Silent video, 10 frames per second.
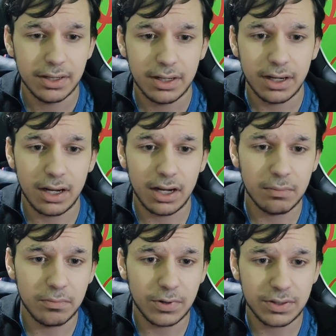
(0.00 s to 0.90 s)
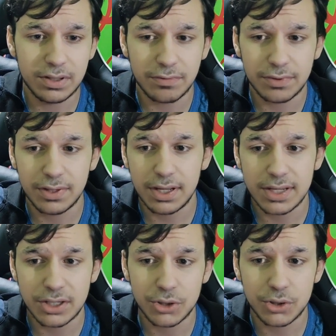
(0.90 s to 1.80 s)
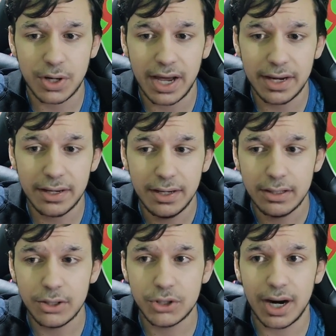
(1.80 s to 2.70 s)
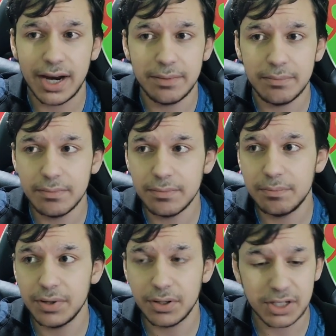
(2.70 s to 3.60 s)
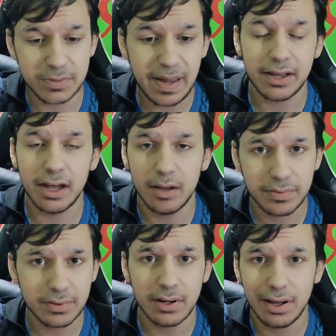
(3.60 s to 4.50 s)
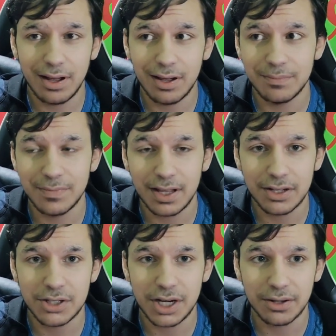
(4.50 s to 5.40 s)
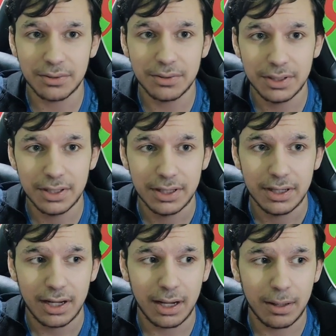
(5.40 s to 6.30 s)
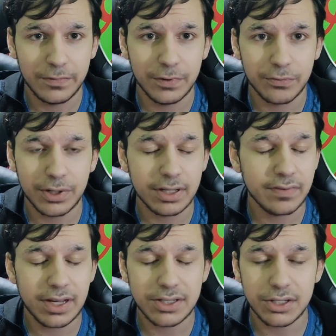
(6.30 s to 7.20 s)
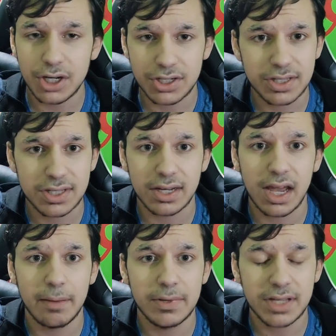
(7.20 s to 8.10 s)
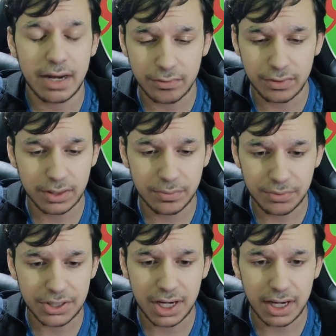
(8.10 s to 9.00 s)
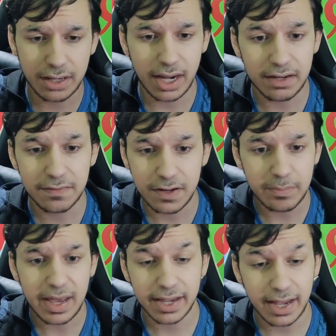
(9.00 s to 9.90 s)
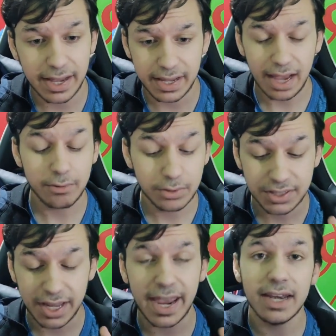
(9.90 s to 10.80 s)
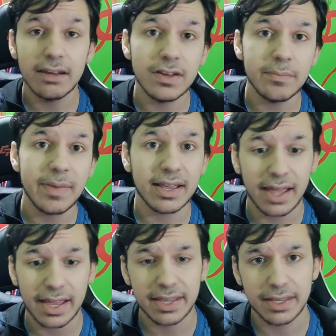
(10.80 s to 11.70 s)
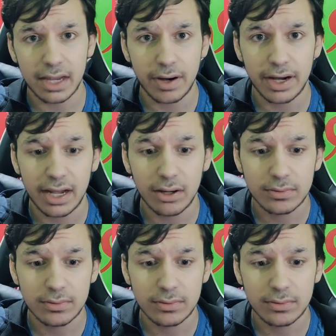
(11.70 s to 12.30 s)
what different things I should try to try and build us back up on the channel, feel free to leave any suggestions in the comments. I would really appreciate any feedback. I will take any feedback that I can get right now.